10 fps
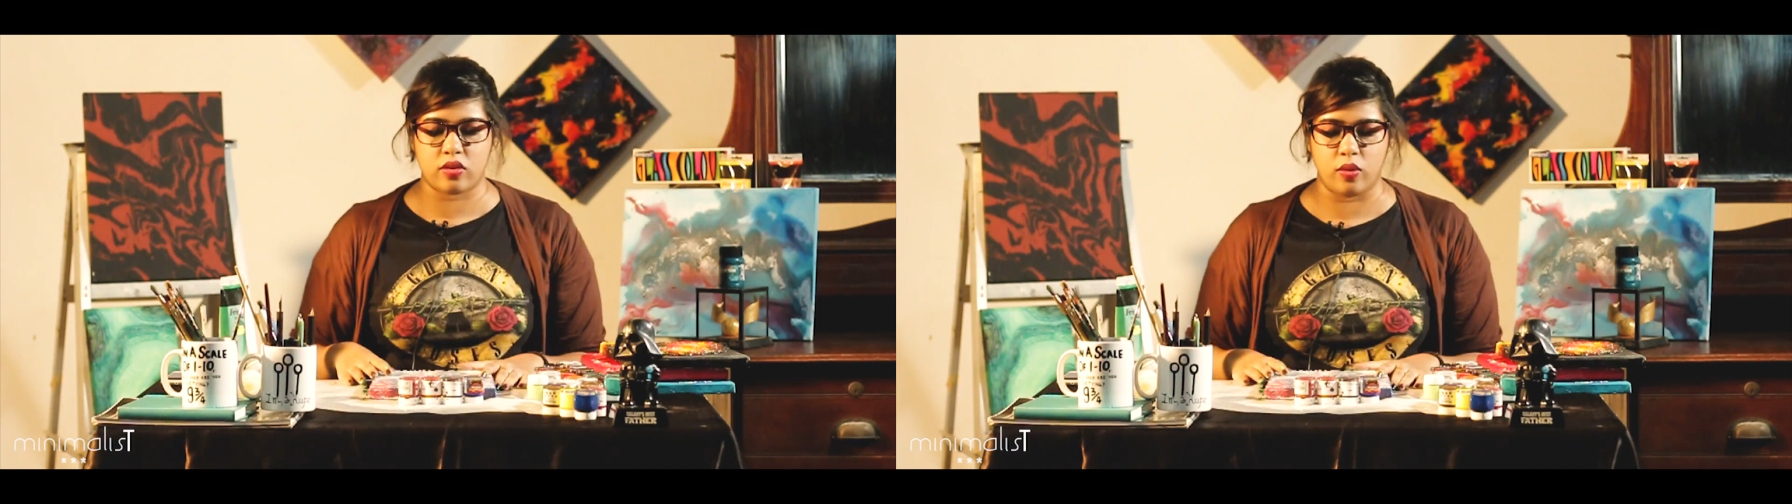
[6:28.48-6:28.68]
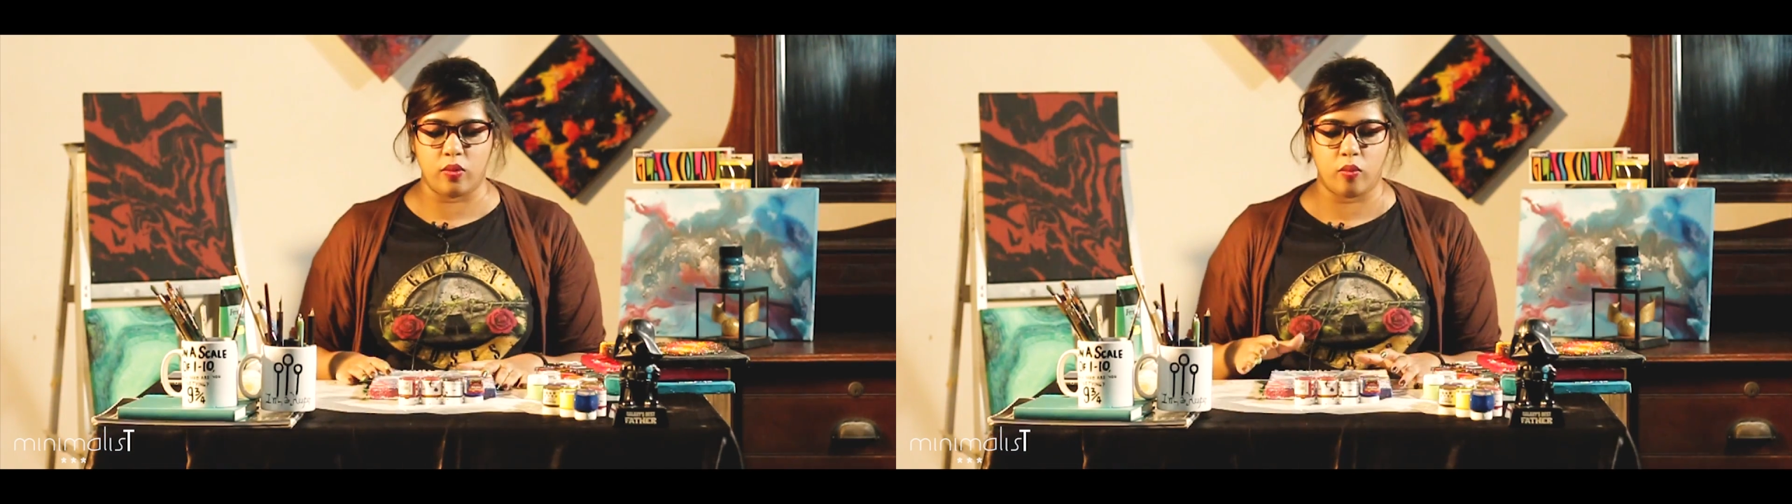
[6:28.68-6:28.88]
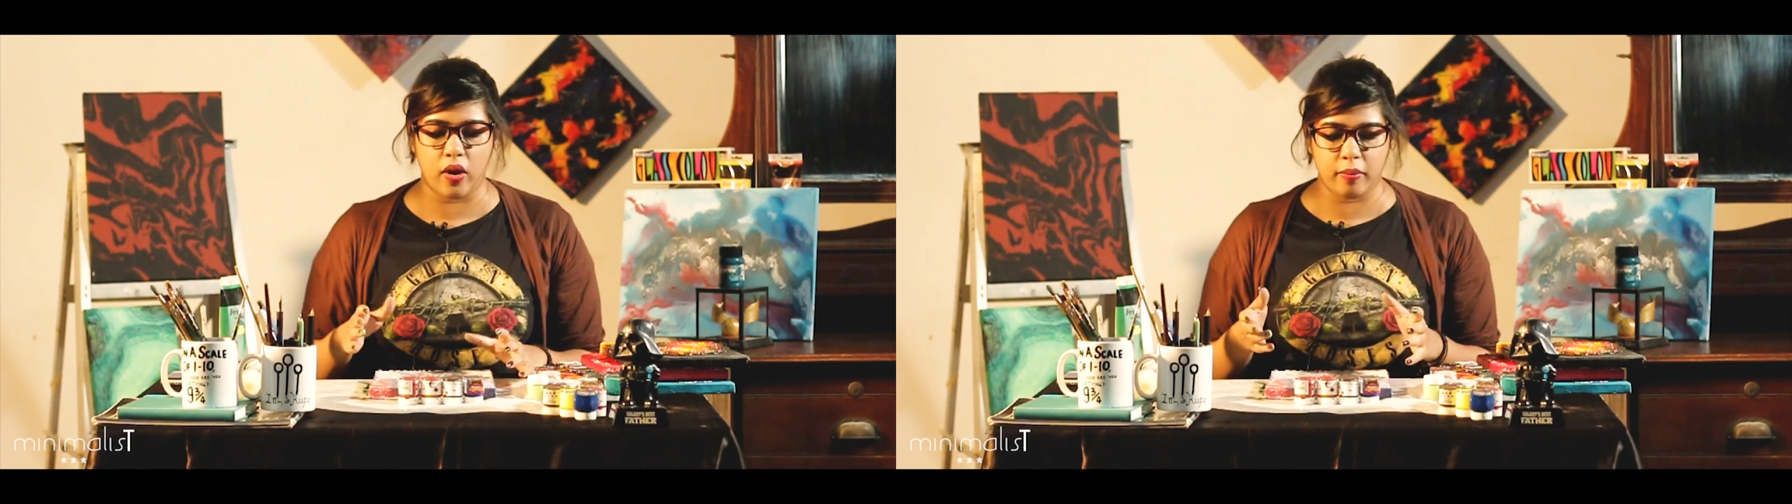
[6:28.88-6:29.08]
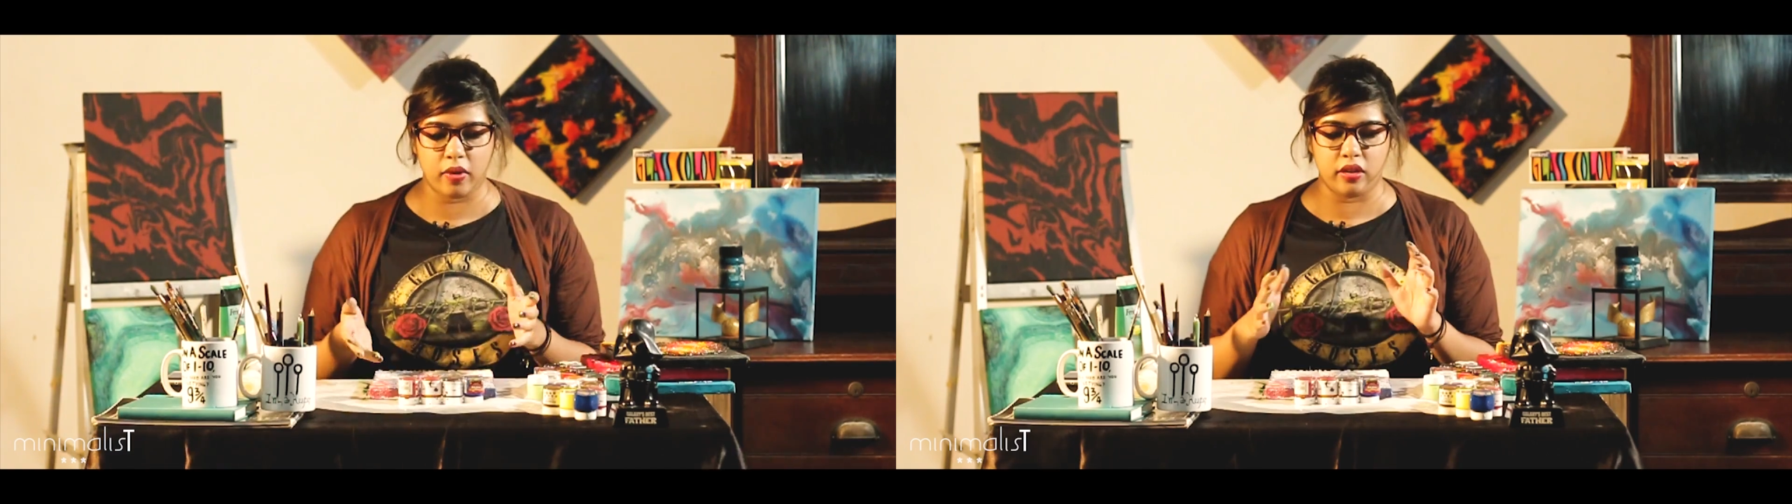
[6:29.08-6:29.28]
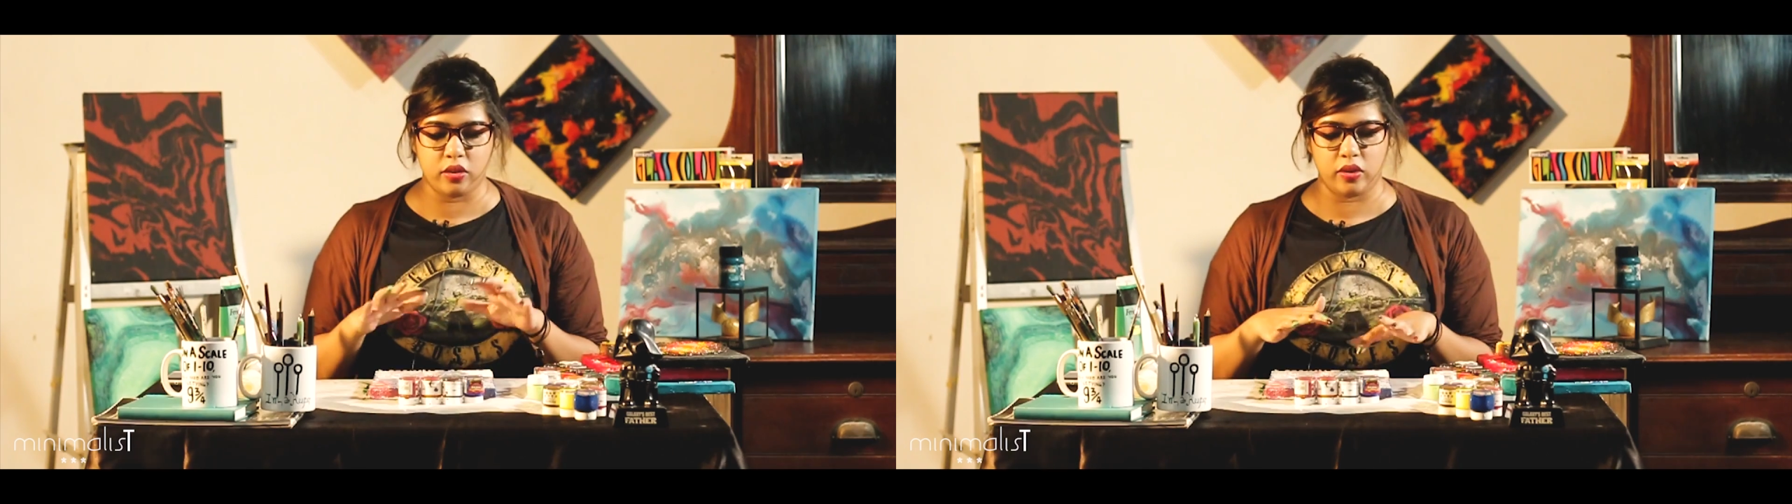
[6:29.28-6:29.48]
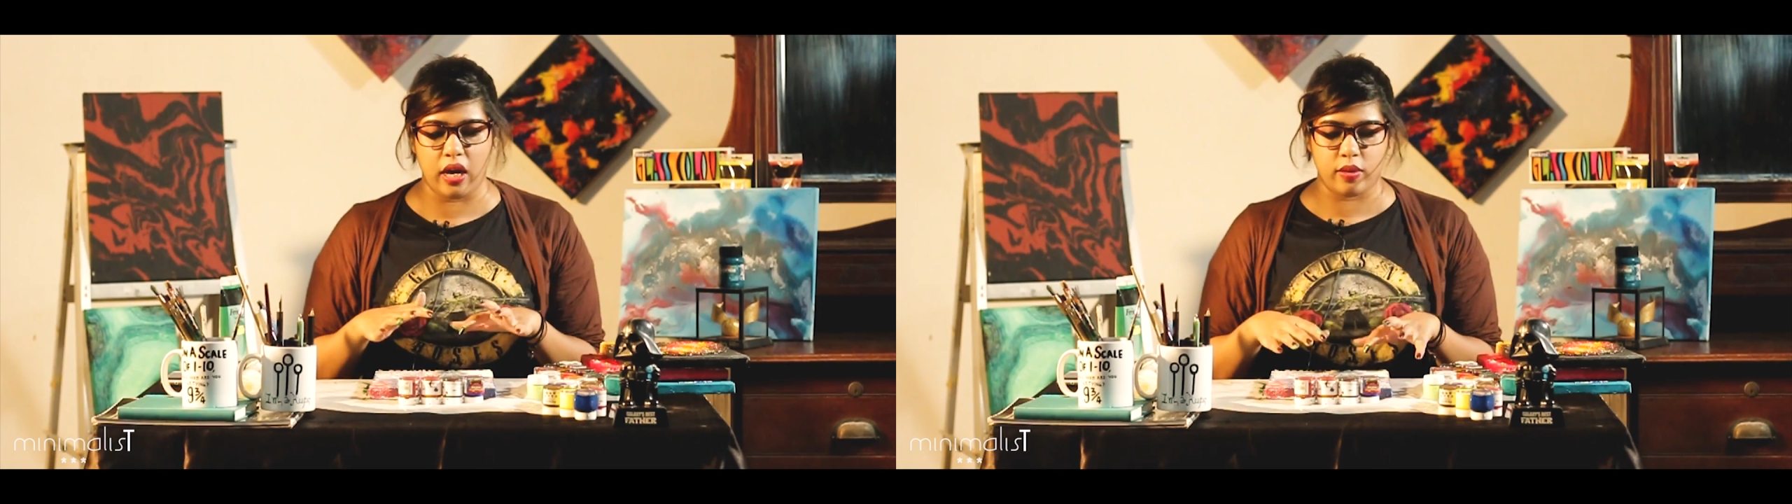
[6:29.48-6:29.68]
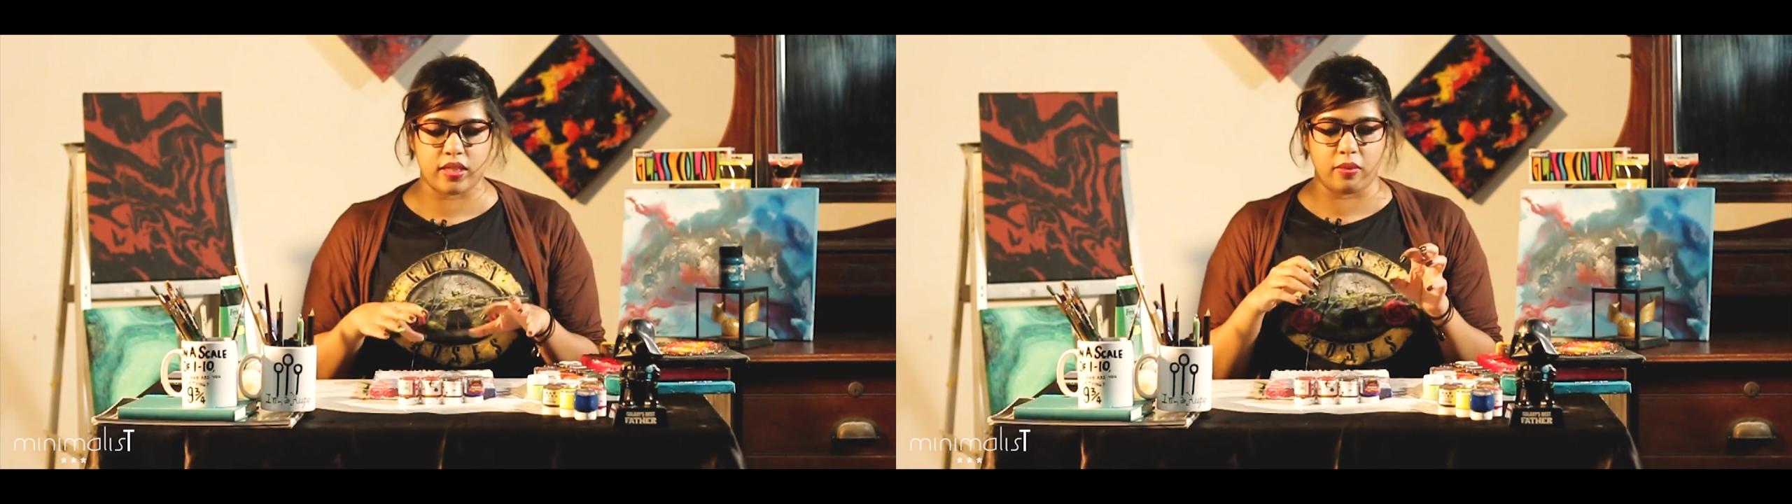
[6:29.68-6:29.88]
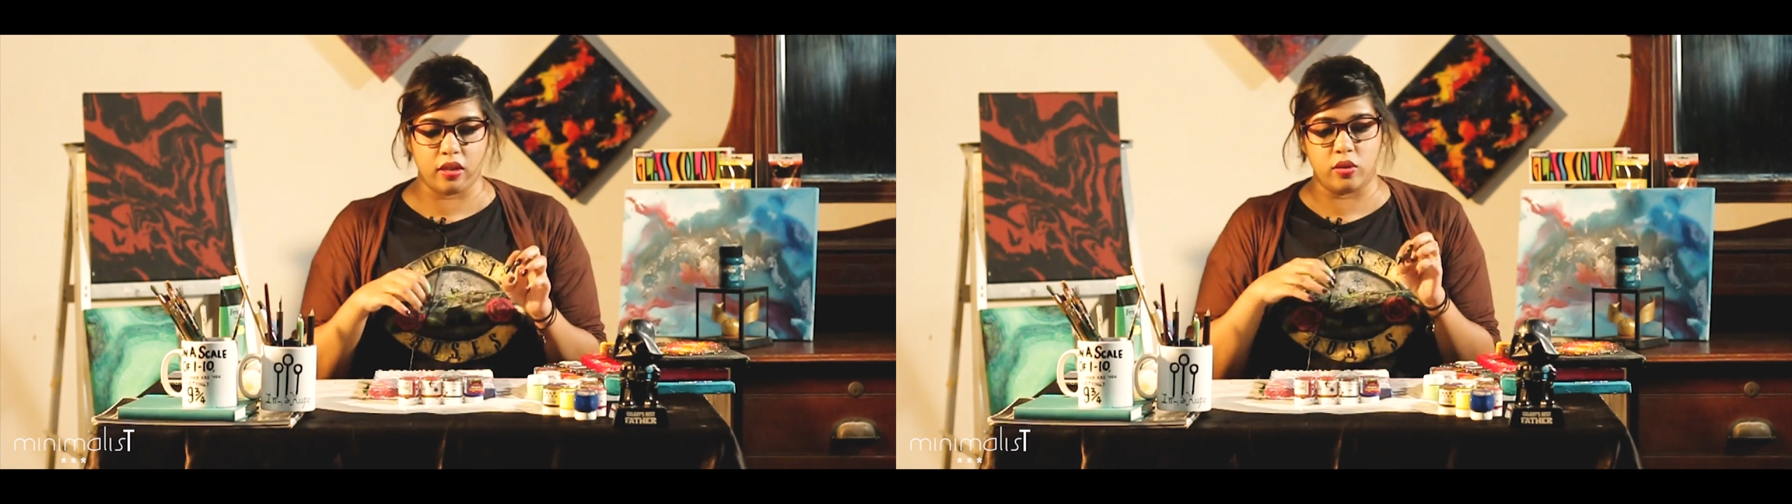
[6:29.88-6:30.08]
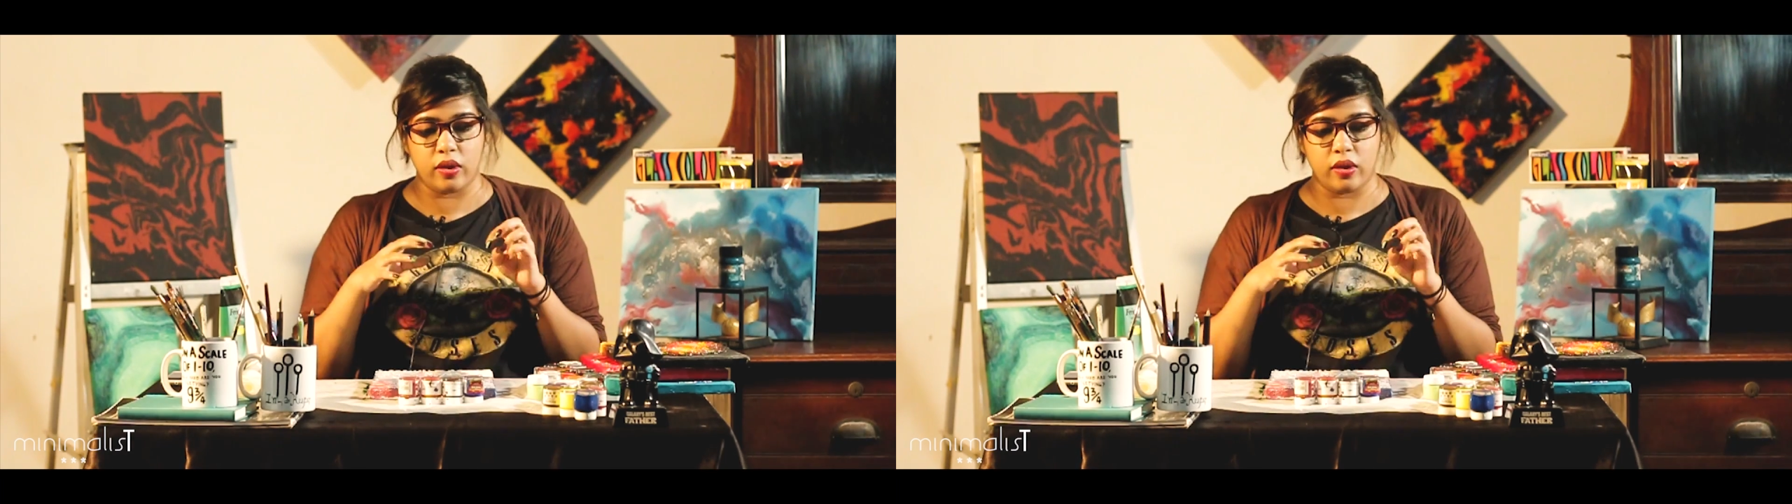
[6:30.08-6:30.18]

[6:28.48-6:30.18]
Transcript: So what I'm going to do now is I'm going to